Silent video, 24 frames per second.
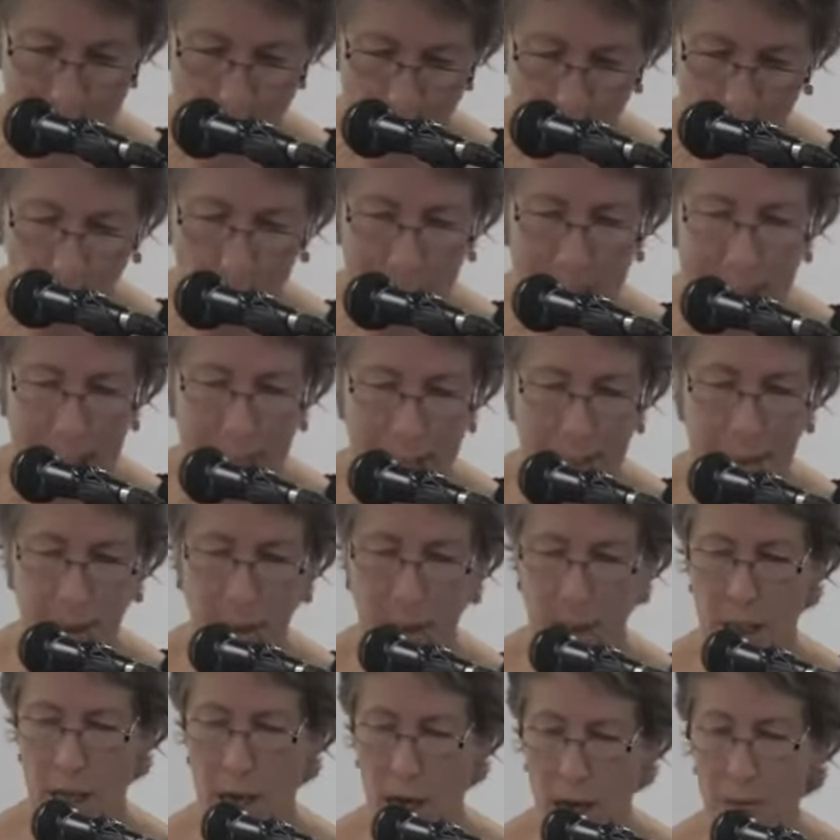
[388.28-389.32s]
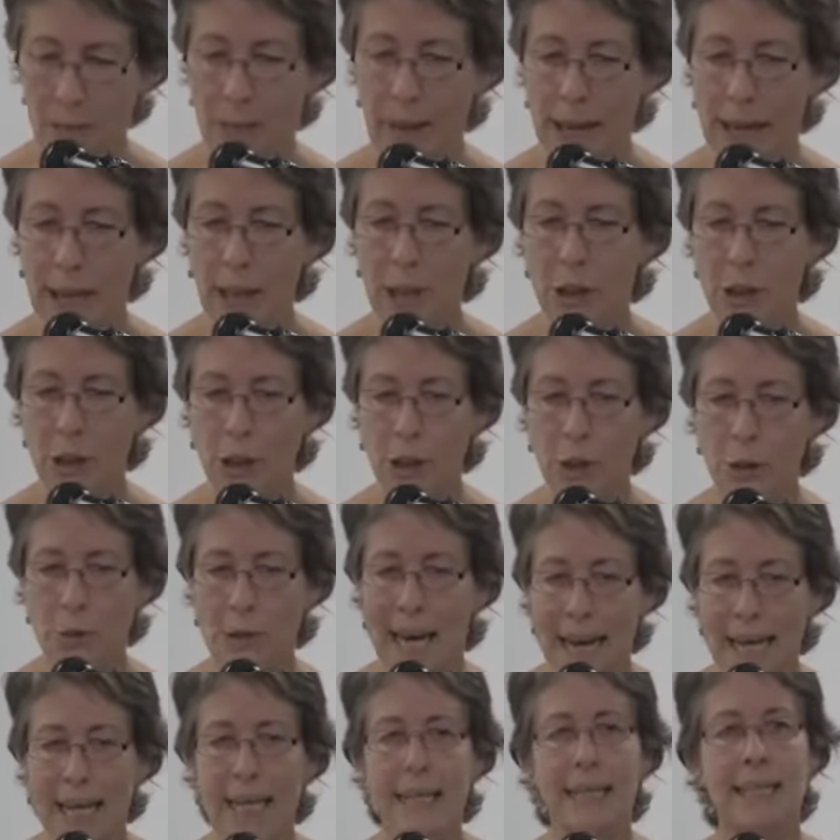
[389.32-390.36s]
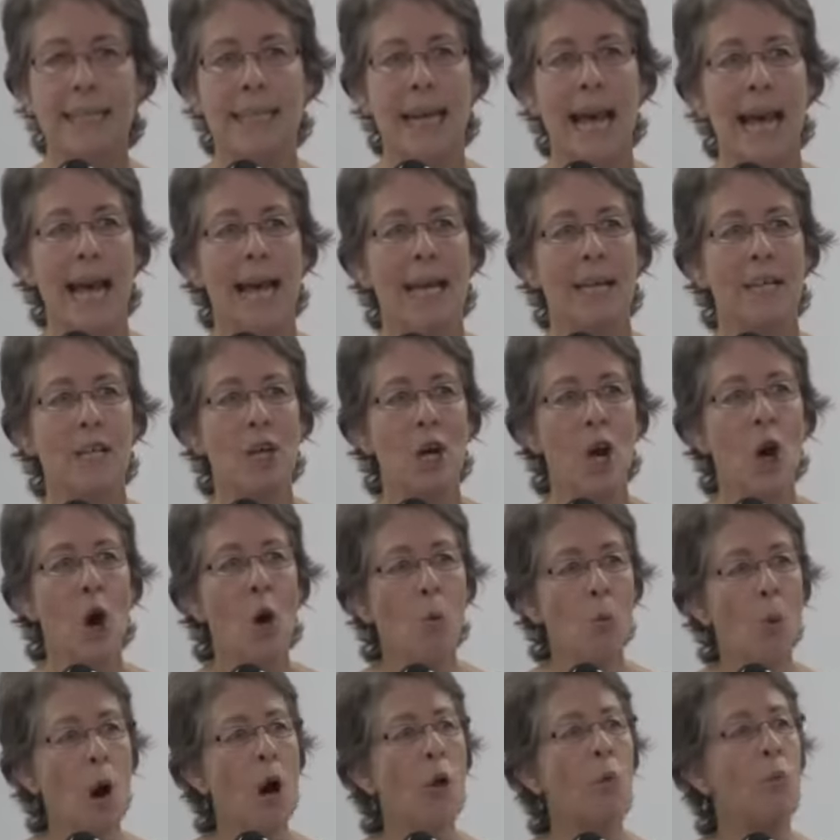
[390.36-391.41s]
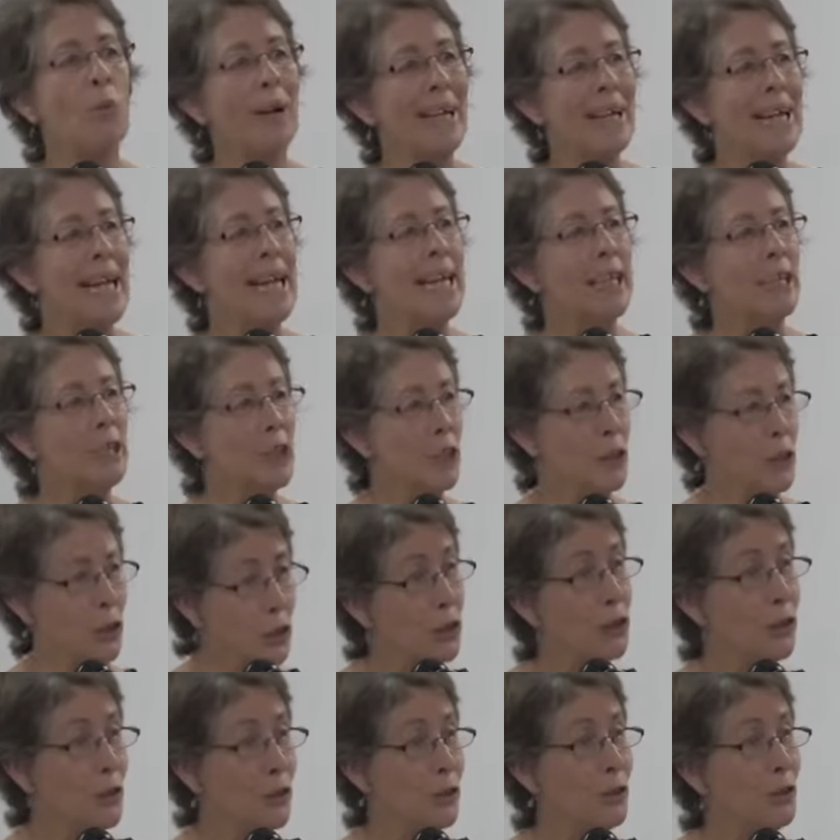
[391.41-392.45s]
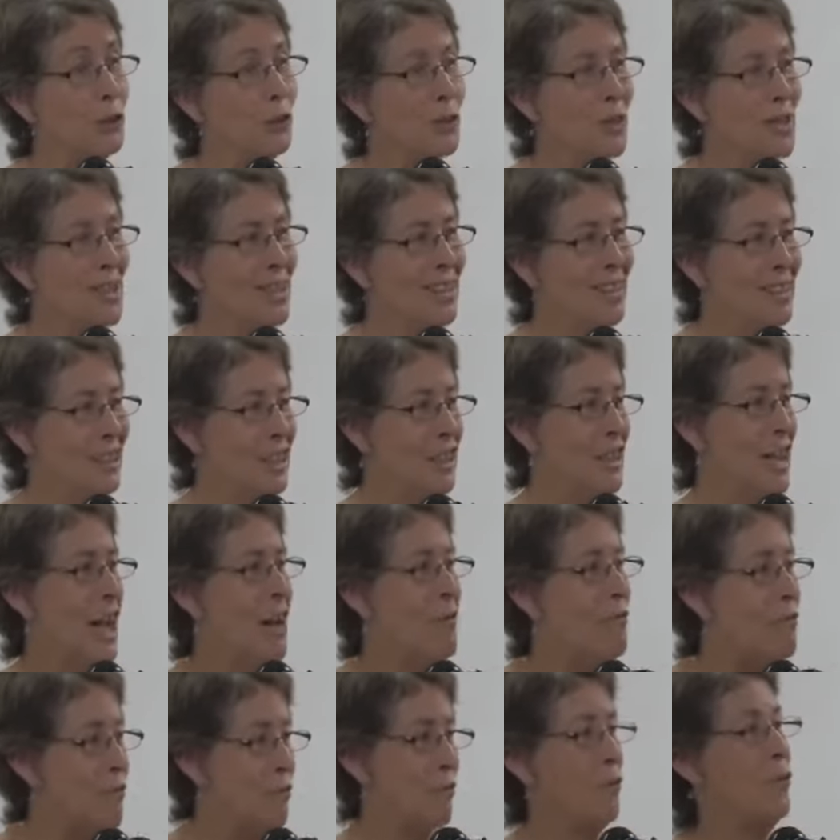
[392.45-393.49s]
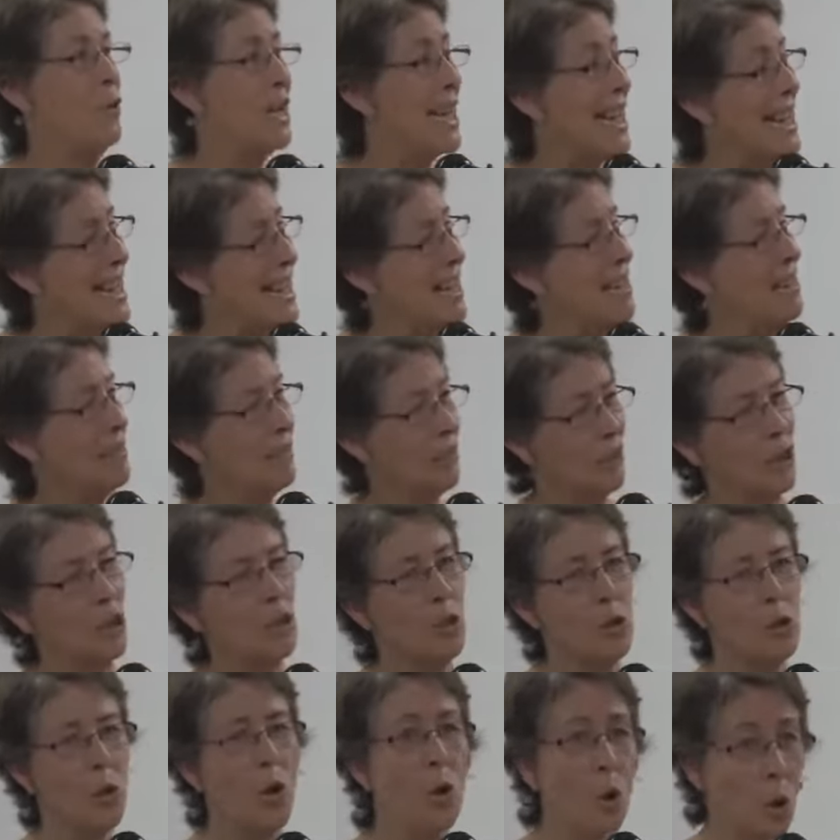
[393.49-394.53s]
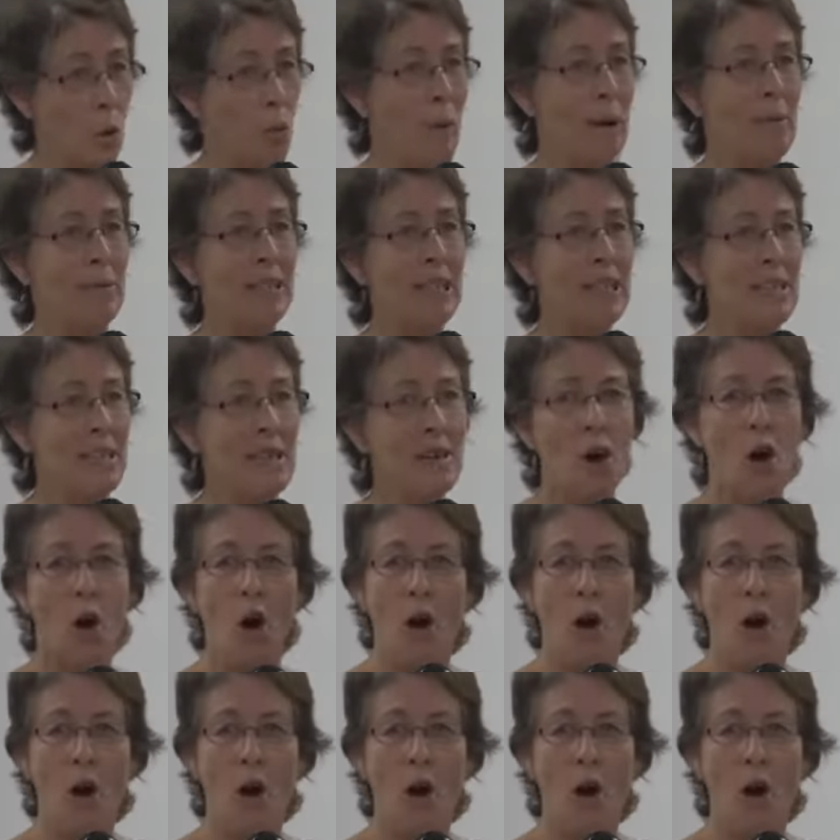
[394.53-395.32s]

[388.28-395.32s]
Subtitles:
helps us, I think, to understand what we need to do to then free all women